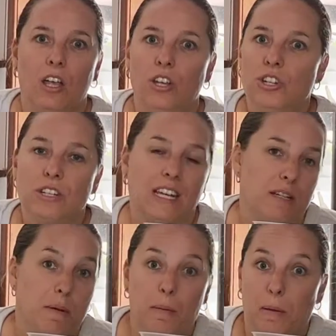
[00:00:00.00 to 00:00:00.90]
you should
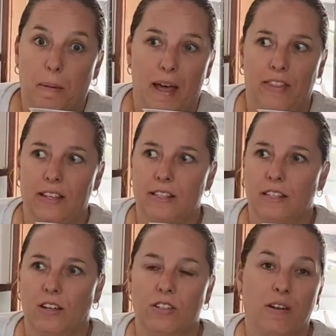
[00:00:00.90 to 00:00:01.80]
teach people about this,
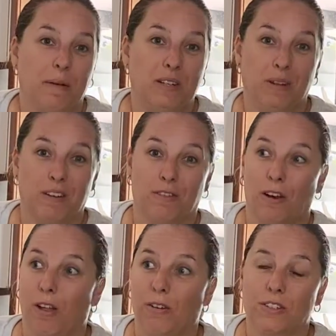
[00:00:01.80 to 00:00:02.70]
because I've been doing it for
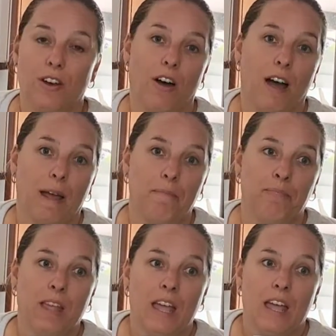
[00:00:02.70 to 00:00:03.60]
a long
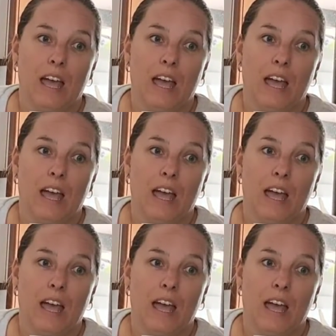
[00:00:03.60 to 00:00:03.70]
time.